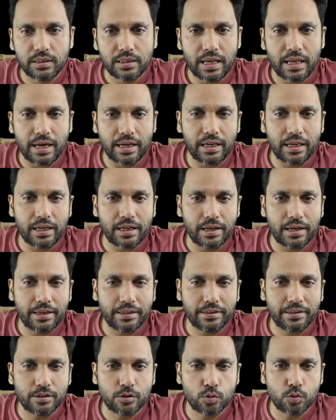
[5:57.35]

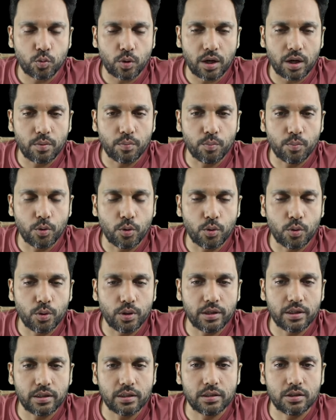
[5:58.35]
Like this 1
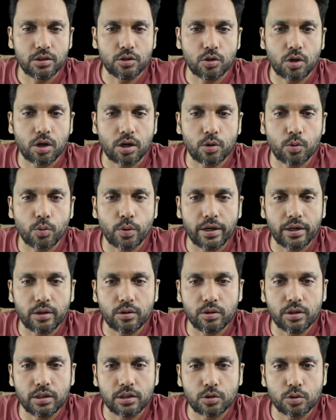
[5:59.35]
mole is not going
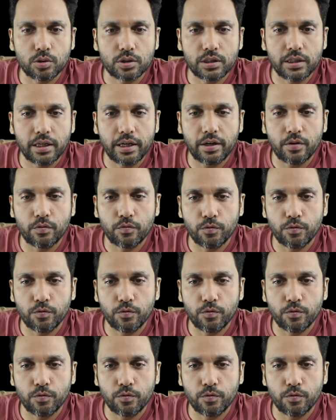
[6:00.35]
to dissociate